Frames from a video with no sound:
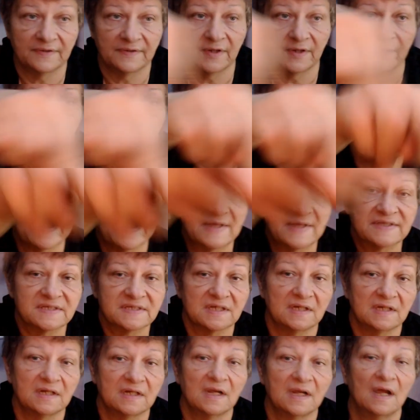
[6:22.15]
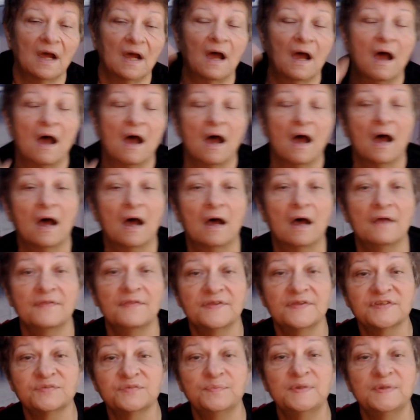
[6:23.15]
we go. That's it.
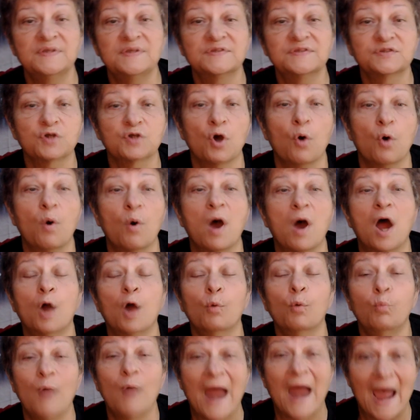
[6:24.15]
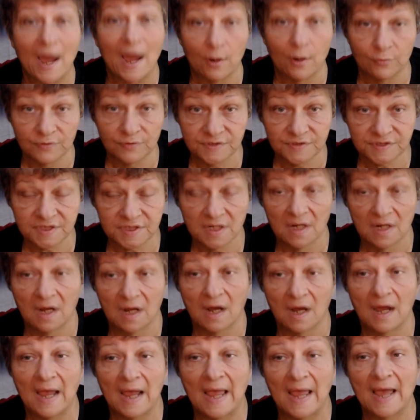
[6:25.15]
This means go around,
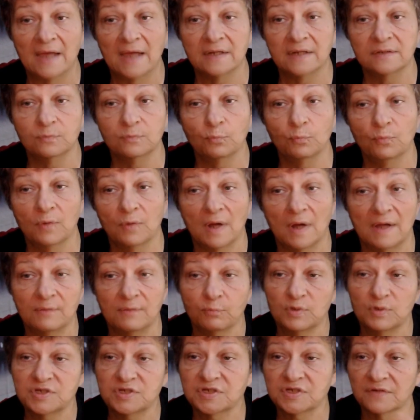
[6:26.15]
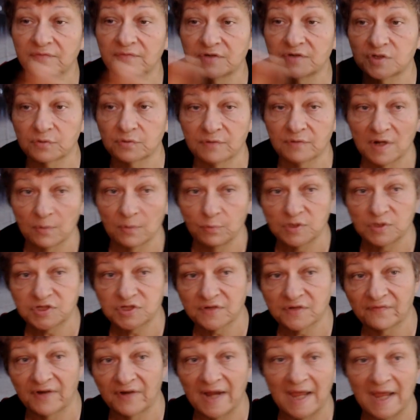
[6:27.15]
and
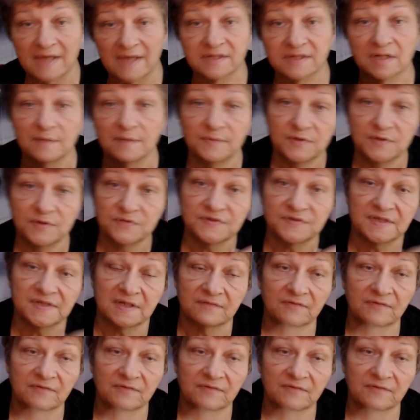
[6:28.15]
whichever hand I'm using.